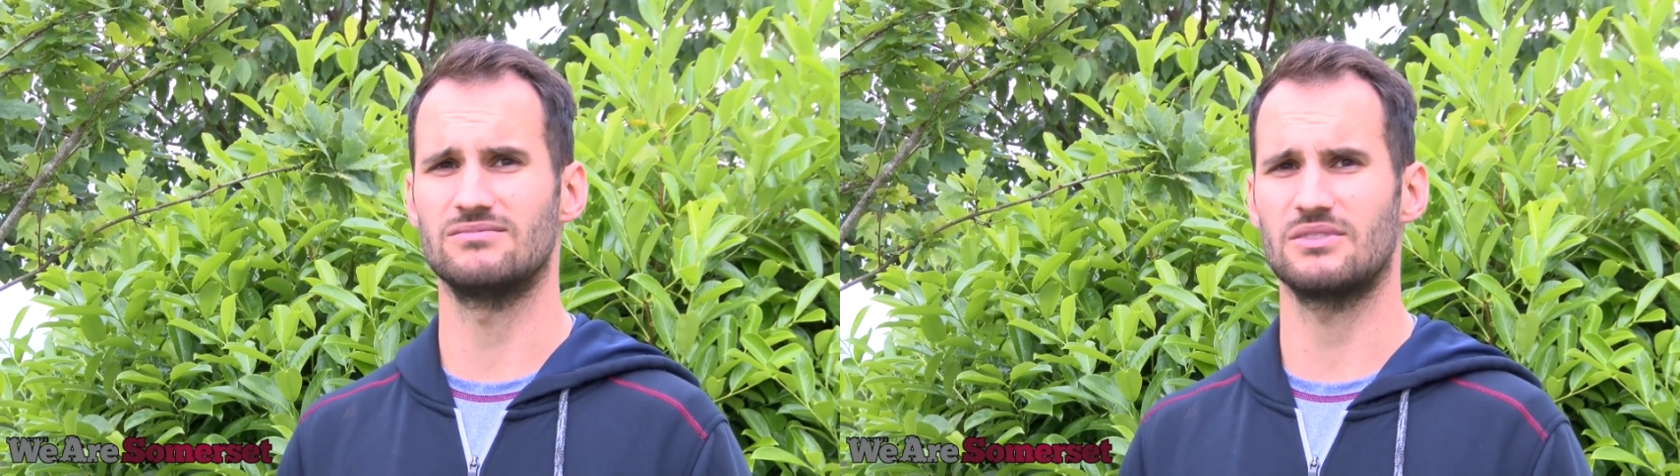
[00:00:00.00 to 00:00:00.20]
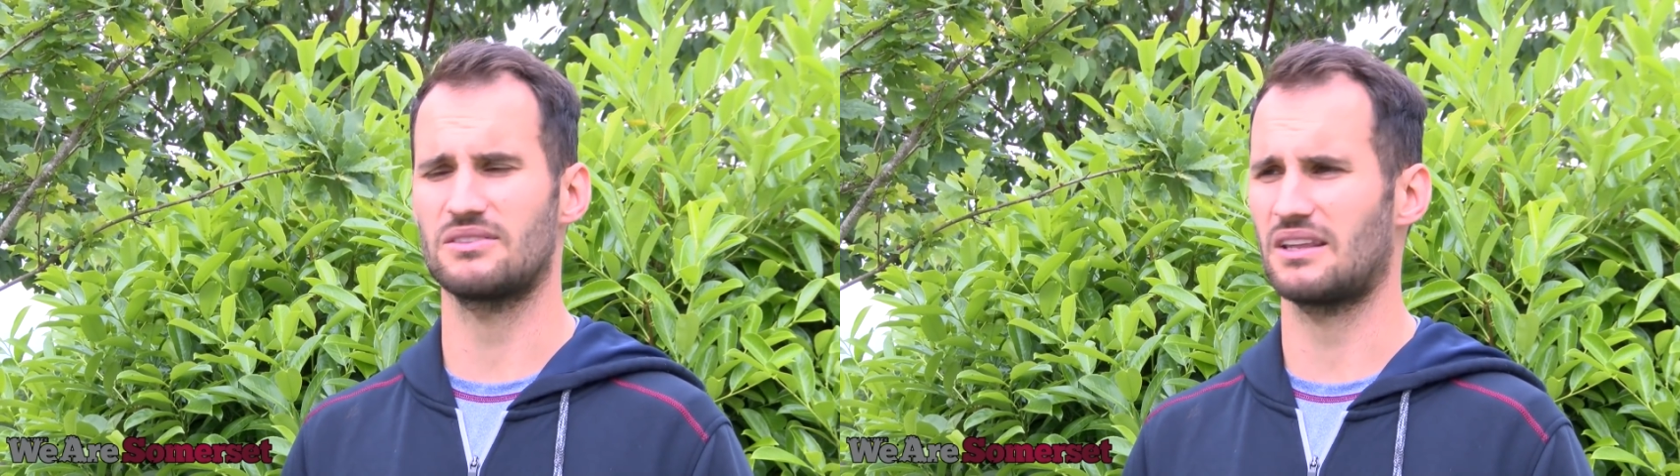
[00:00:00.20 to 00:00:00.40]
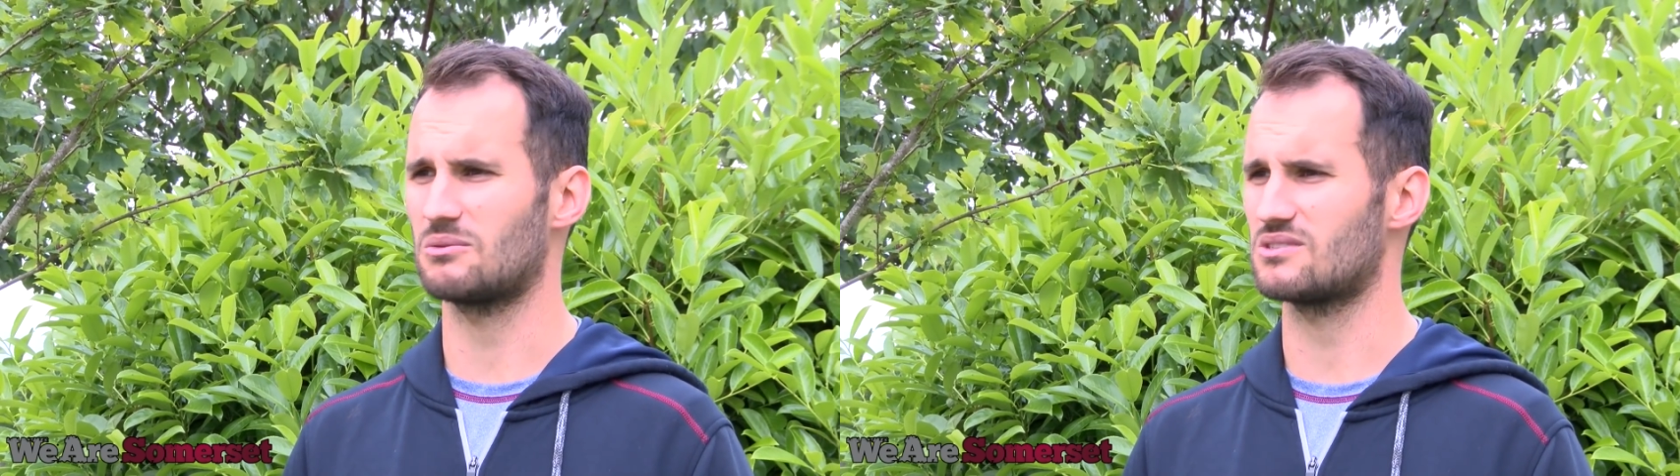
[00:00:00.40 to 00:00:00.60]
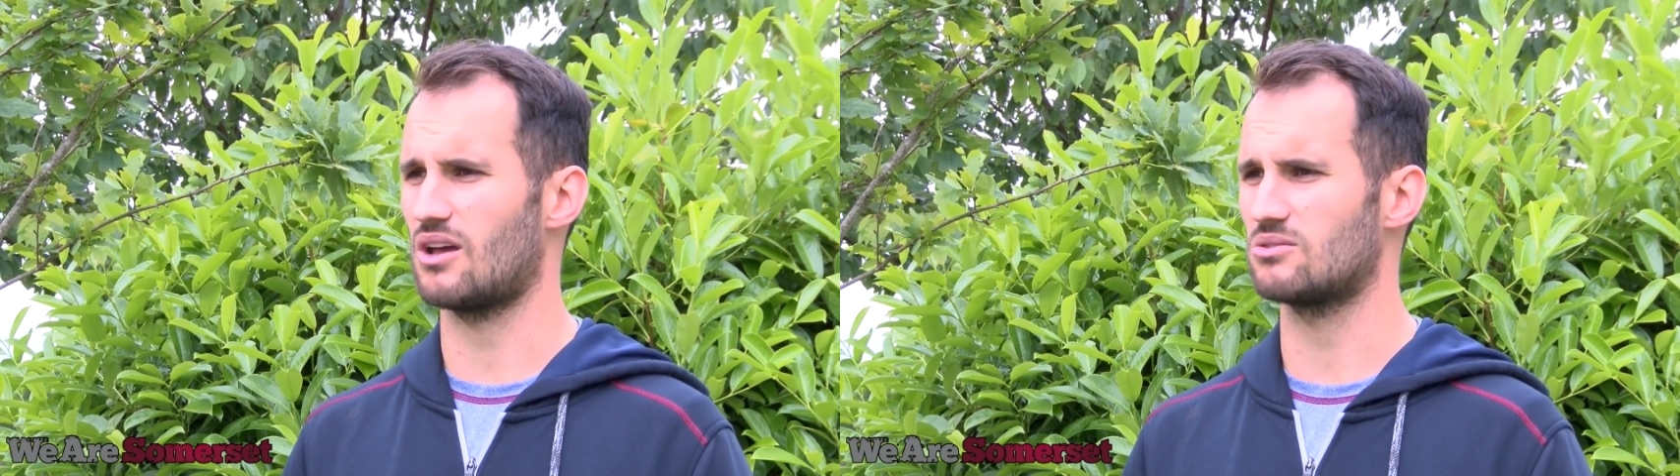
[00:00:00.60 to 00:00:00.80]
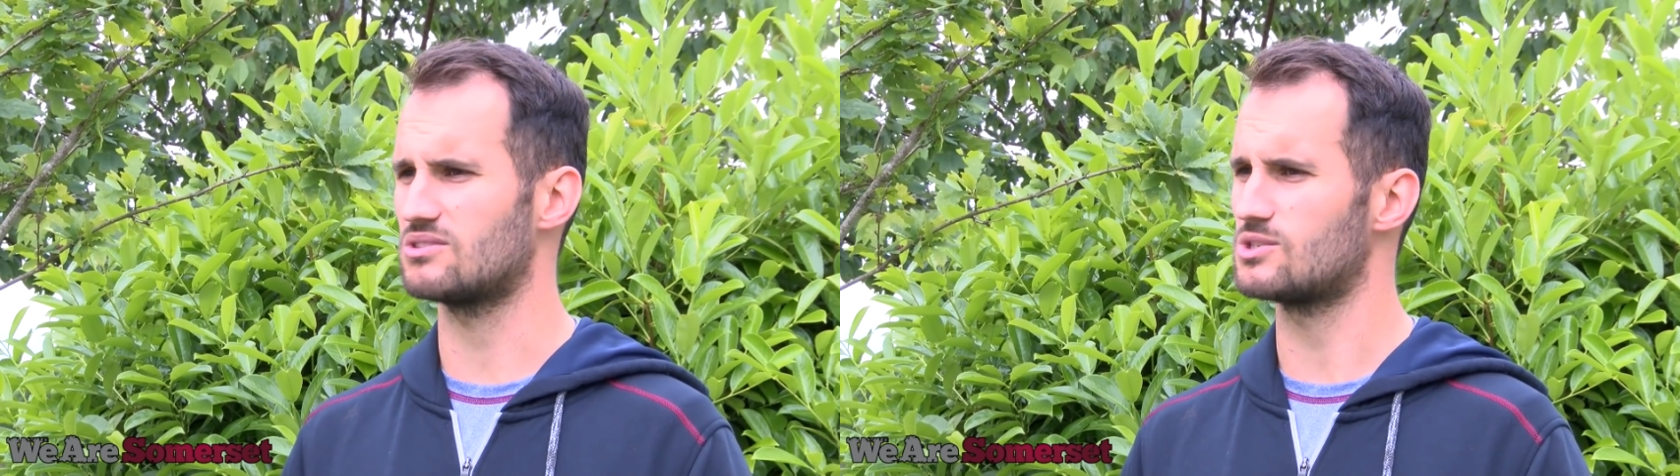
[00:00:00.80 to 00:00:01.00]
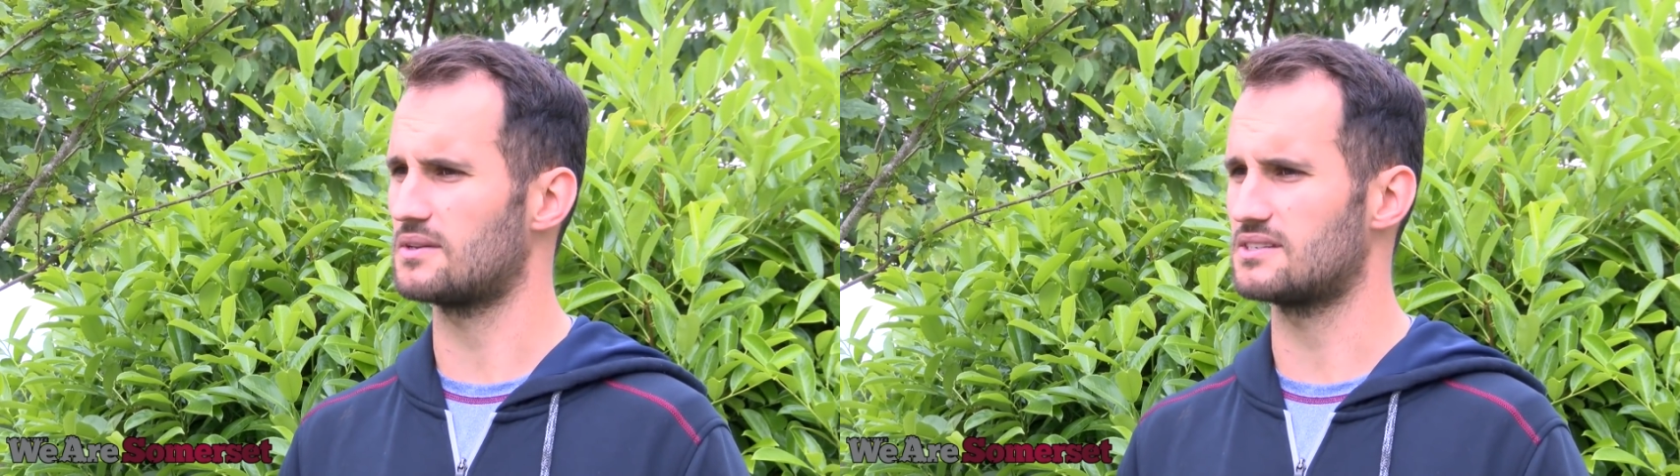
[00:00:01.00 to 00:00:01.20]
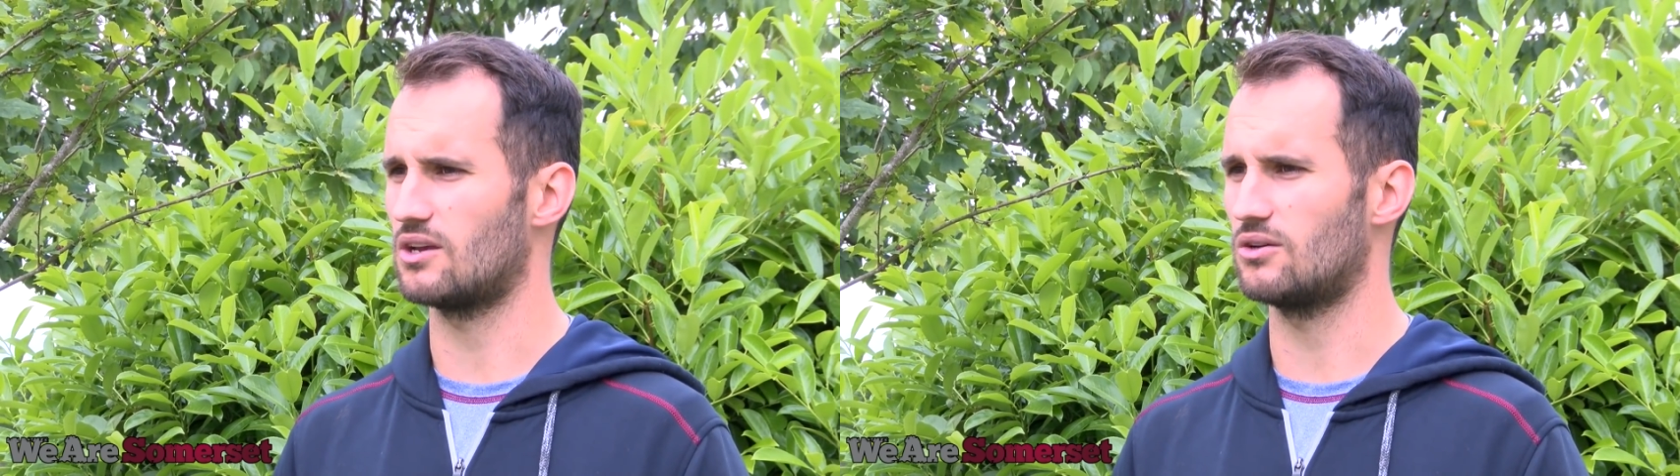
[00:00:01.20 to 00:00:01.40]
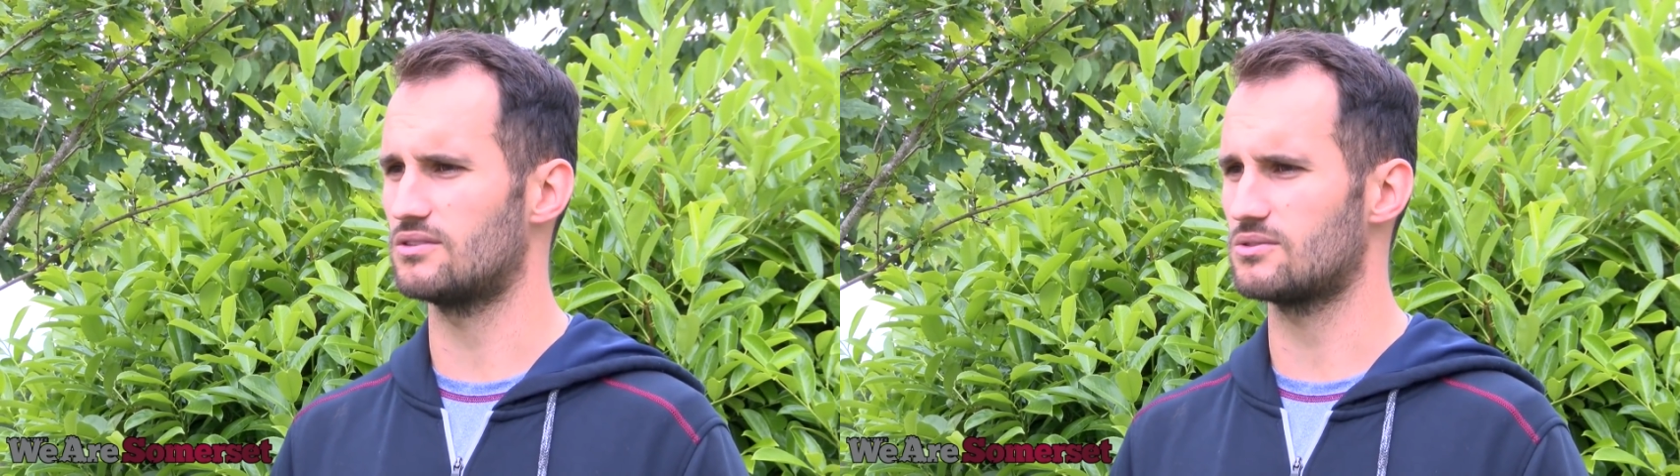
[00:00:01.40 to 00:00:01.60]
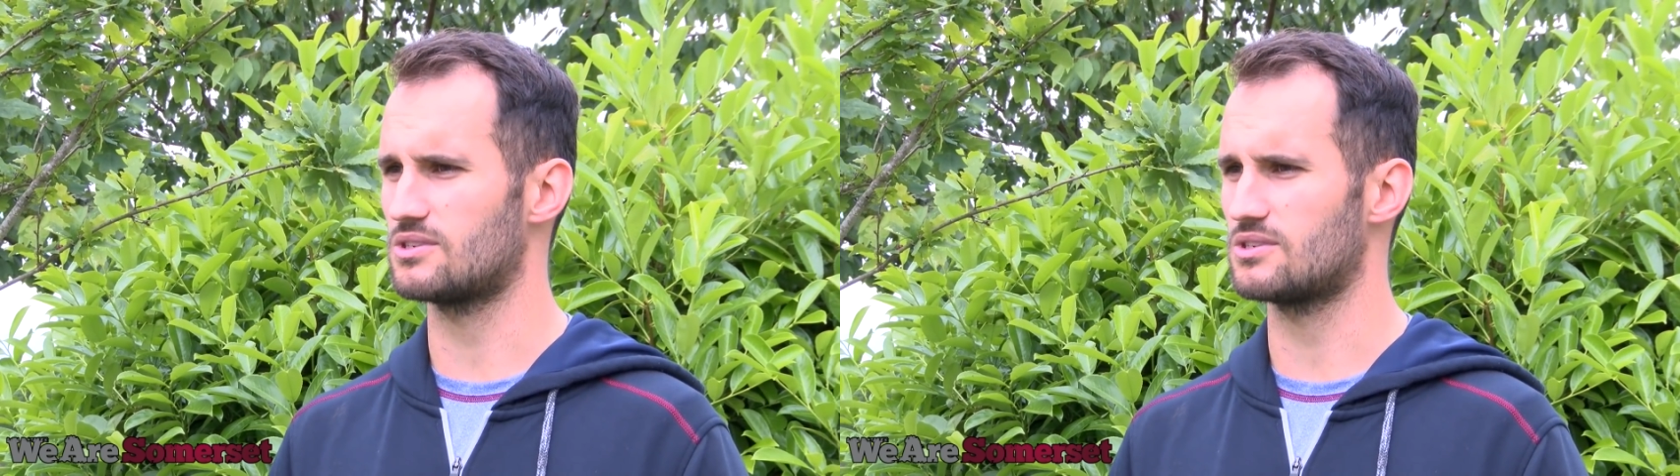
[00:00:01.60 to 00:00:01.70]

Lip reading: I think it was 120 overs